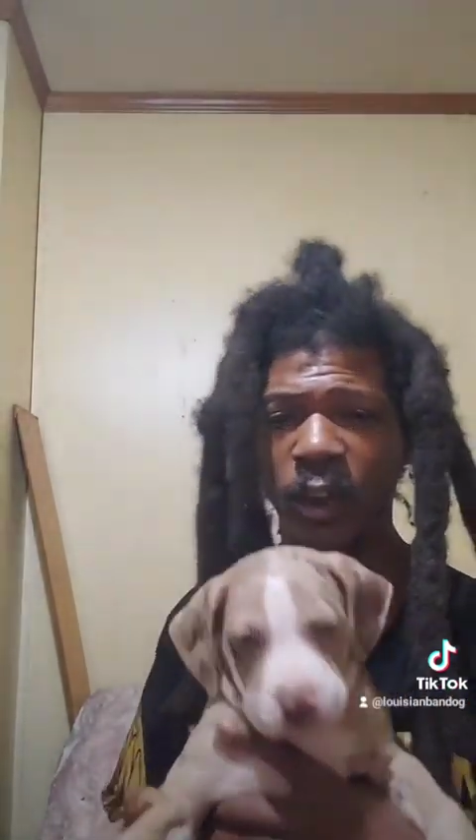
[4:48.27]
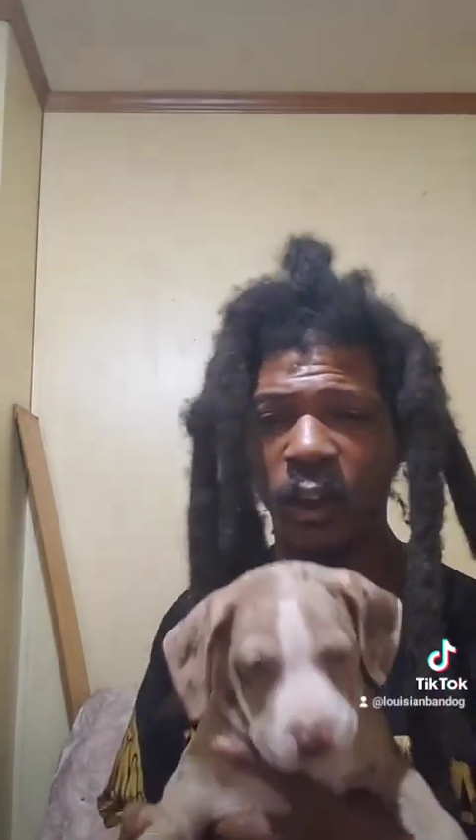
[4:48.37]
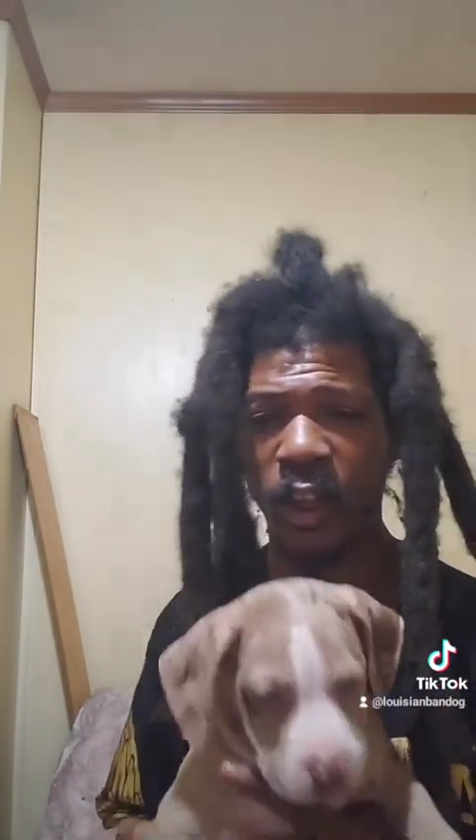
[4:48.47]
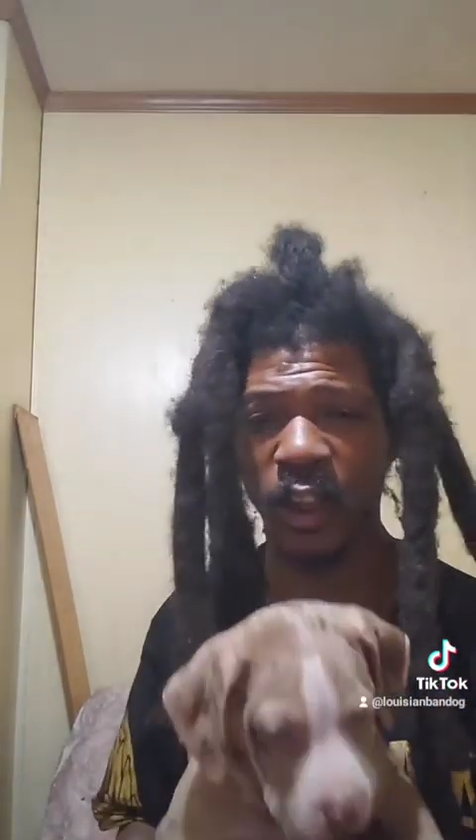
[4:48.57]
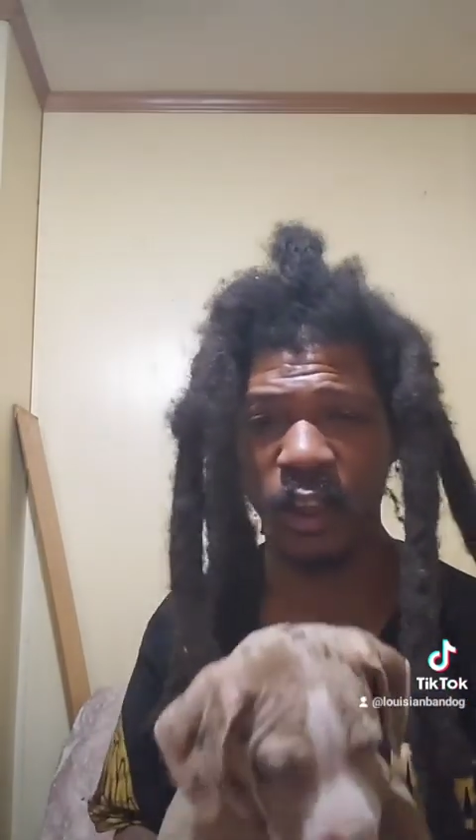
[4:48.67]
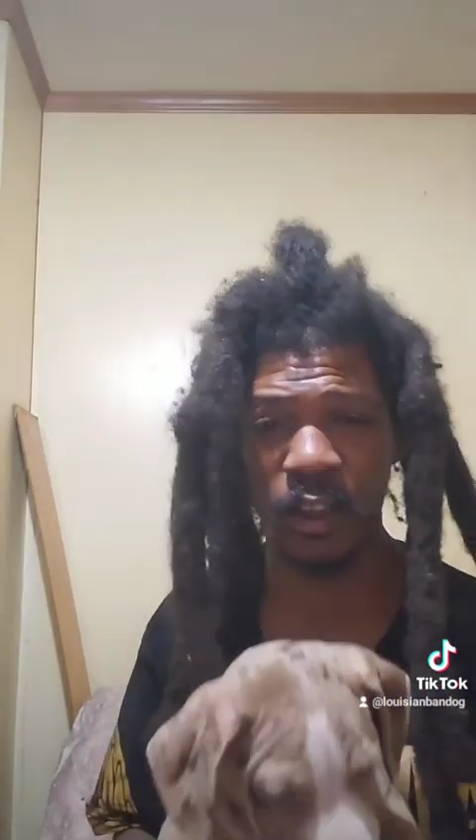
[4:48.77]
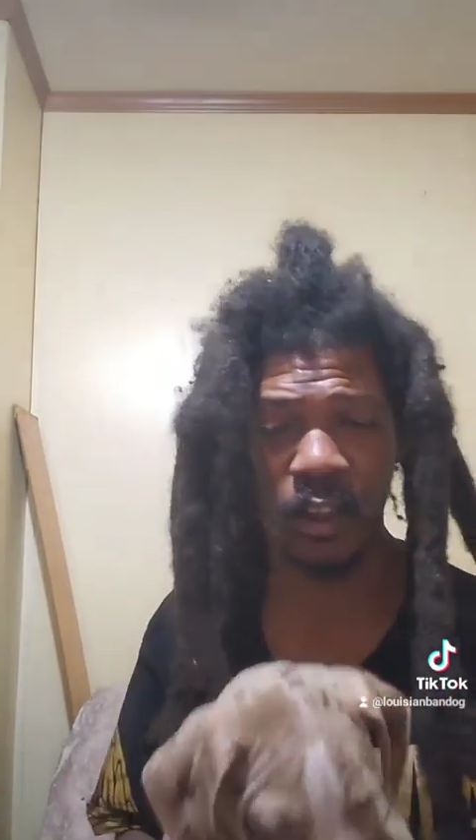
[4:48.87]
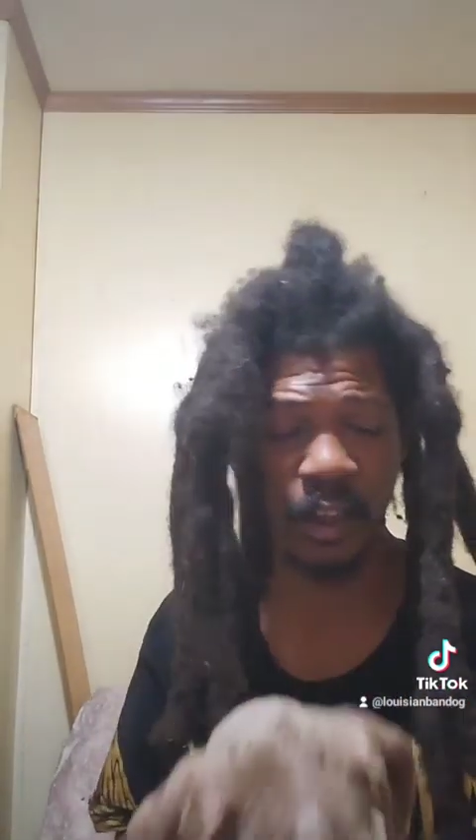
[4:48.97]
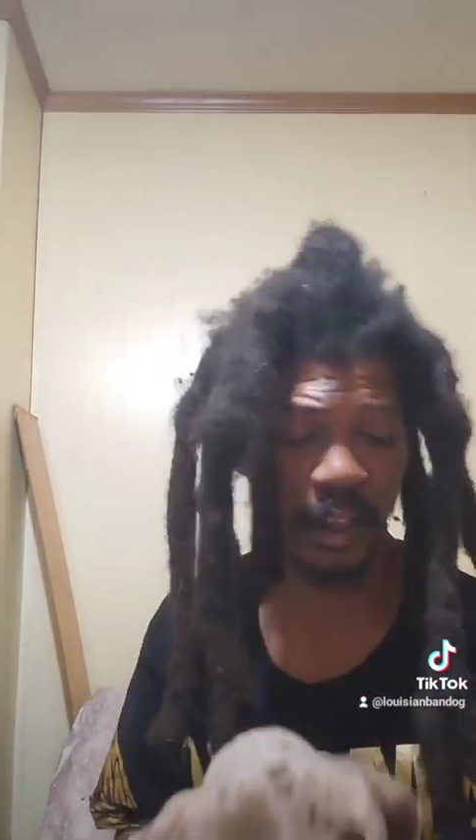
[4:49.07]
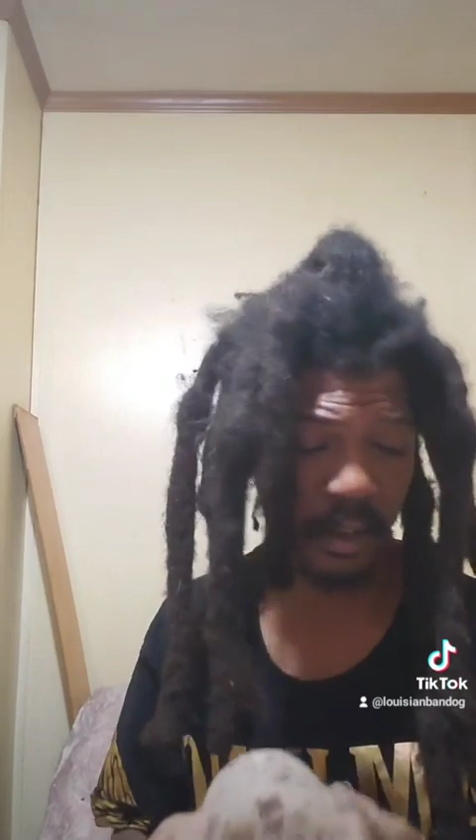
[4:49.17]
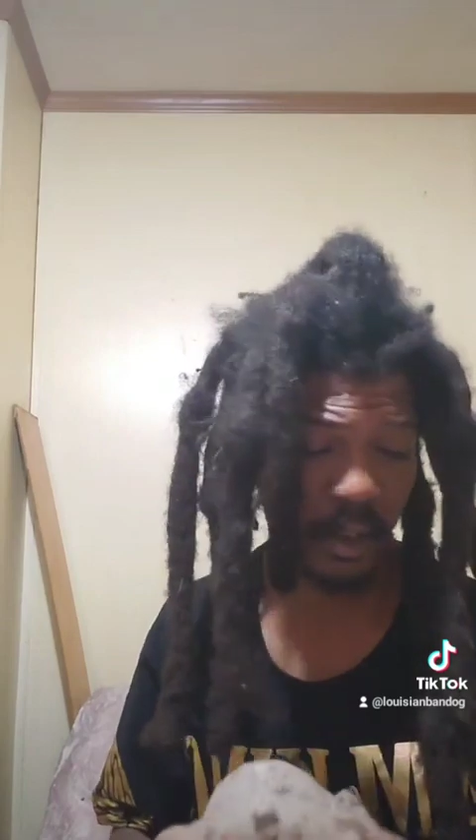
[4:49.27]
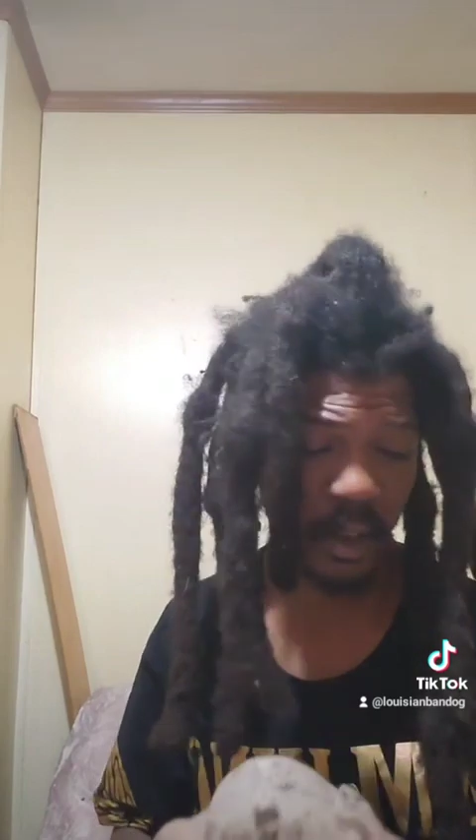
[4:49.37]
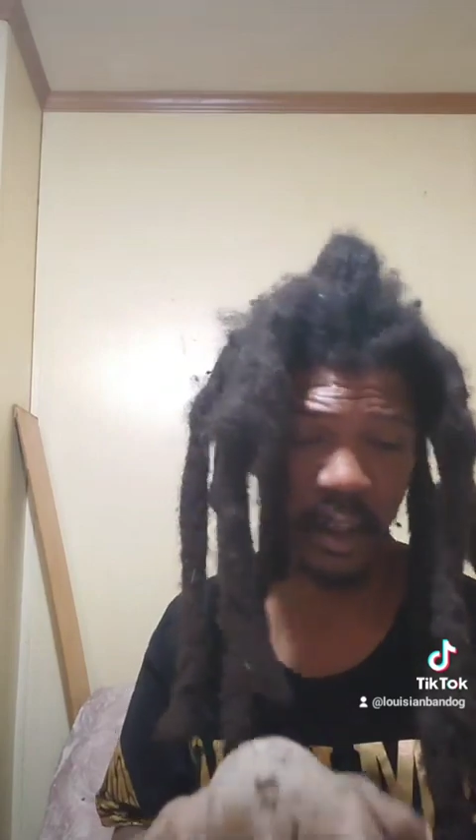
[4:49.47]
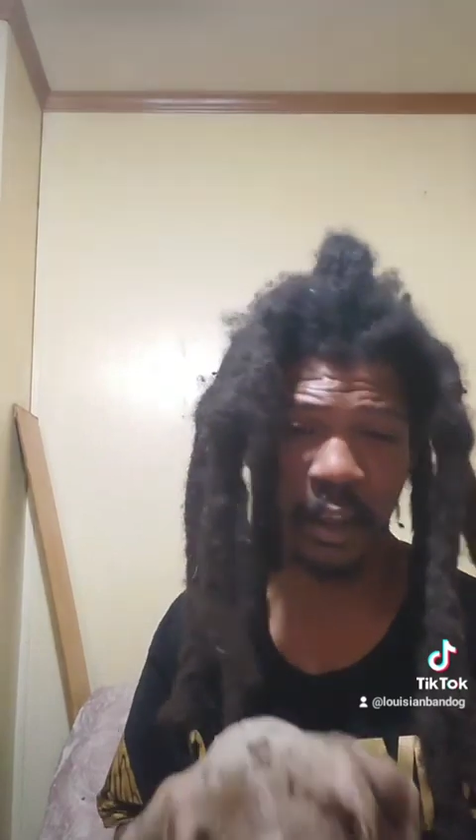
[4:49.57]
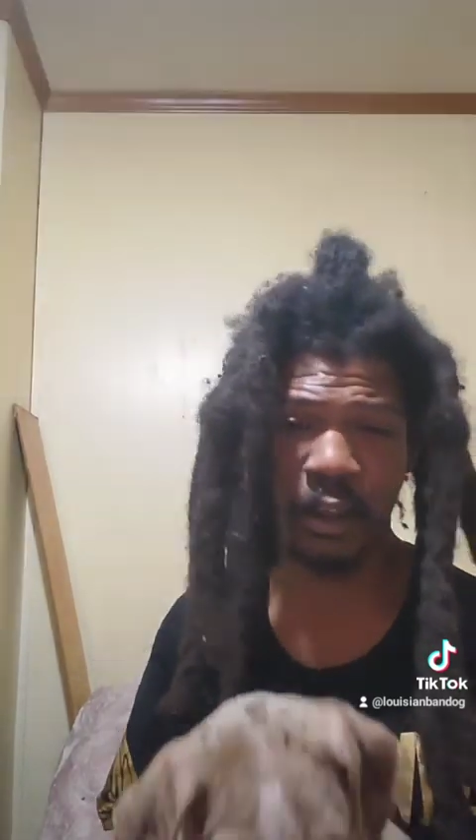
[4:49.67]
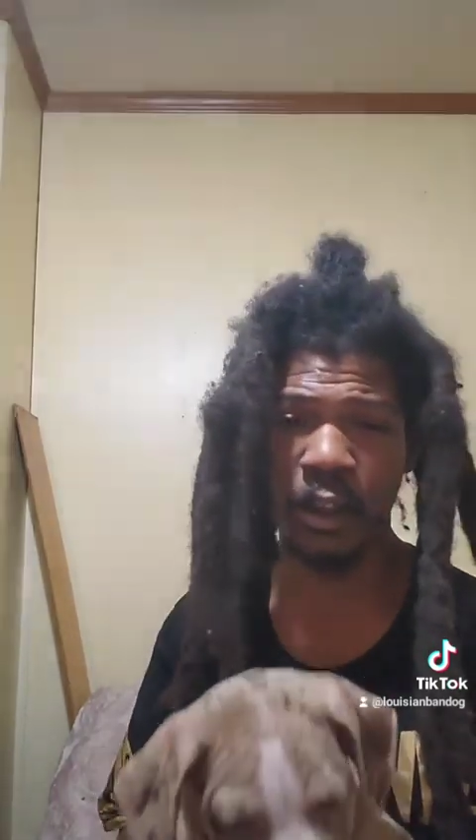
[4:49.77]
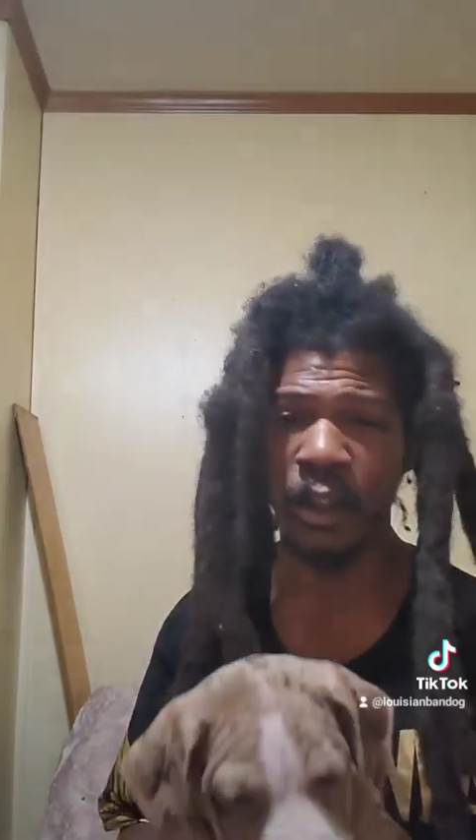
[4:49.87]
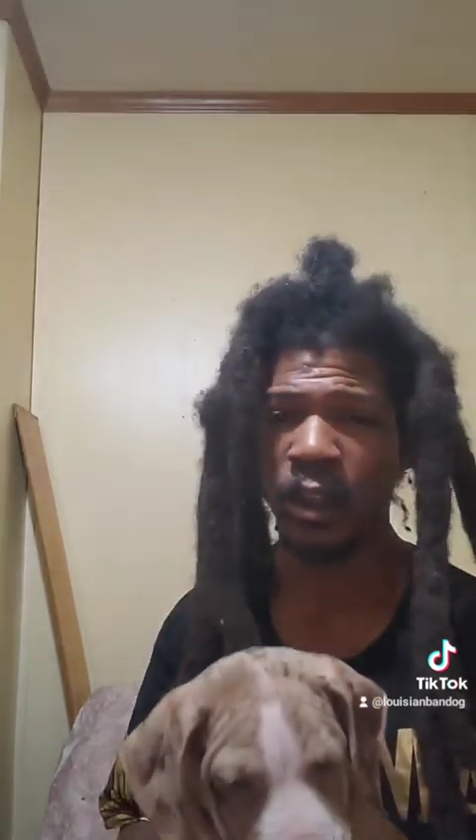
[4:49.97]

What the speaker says: though they ain't his color,